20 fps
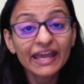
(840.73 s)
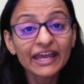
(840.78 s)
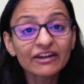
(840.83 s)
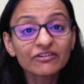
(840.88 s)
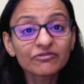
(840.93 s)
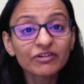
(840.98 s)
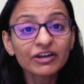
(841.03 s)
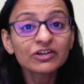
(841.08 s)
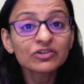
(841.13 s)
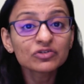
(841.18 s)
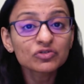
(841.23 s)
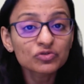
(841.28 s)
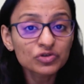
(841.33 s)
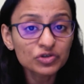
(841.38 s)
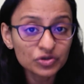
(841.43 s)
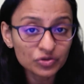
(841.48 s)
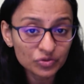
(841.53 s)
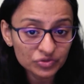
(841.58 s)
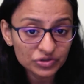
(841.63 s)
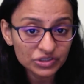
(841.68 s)
and when to
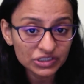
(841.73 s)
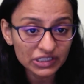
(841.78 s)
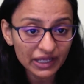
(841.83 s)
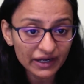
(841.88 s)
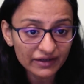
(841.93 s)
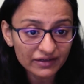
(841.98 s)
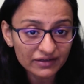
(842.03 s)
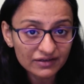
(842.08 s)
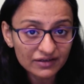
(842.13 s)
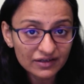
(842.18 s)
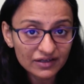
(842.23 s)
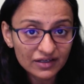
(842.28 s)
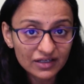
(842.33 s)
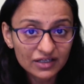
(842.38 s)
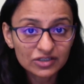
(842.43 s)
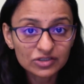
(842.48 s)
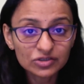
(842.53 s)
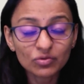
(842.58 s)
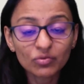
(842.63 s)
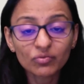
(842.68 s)
use that.
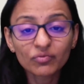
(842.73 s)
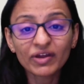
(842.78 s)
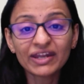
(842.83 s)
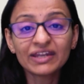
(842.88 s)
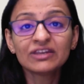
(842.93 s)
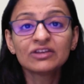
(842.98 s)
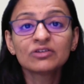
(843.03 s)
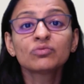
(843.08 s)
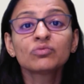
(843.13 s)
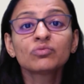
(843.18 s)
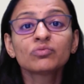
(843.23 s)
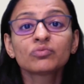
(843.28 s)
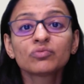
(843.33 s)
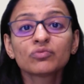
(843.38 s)
So when you